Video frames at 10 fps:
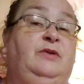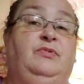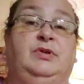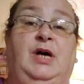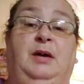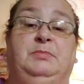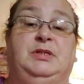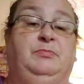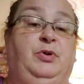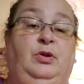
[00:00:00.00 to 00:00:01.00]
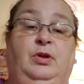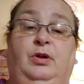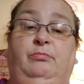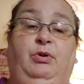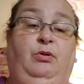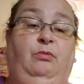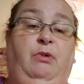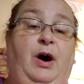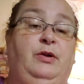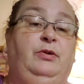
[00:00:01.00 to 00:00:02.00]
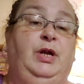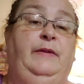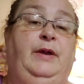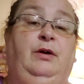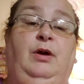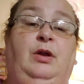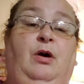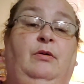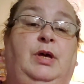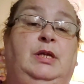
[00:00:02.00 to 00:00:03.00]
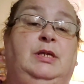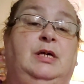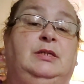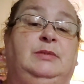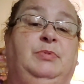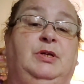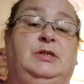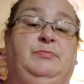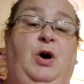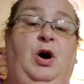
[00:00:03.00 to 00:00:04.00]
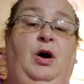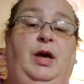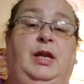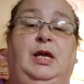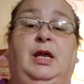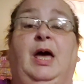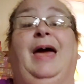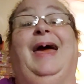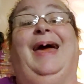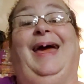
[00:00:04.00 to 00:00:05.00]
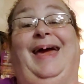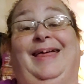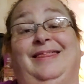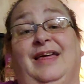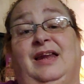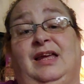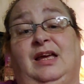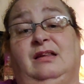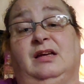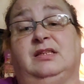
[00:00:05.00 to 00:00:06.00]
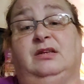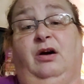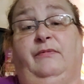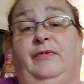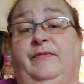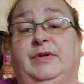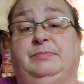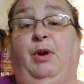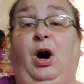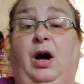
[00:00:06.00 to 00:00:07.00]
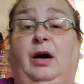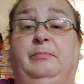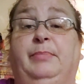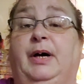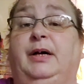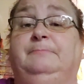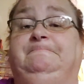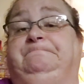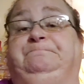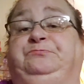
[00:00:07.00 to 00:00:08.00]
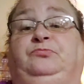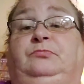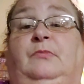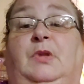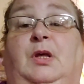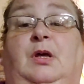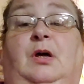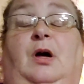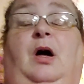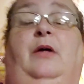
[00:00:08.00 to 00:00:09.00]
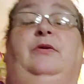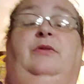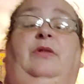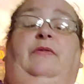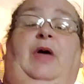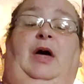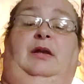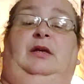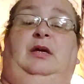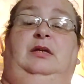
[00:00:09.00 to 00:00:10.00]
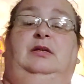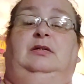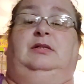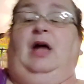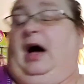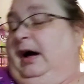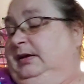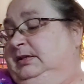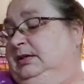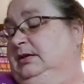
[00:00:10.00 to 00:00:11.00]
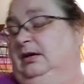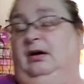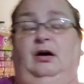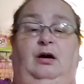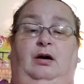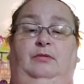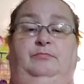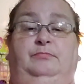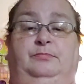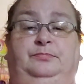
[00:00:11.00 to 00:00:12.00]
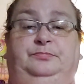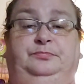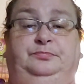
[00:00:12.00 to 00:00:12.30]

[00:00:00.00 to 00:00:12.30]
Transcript: several times to put a little bowl of water in there, and all he does is put his paw in it, and then he licks it off of his paw. But other than that, he does not um,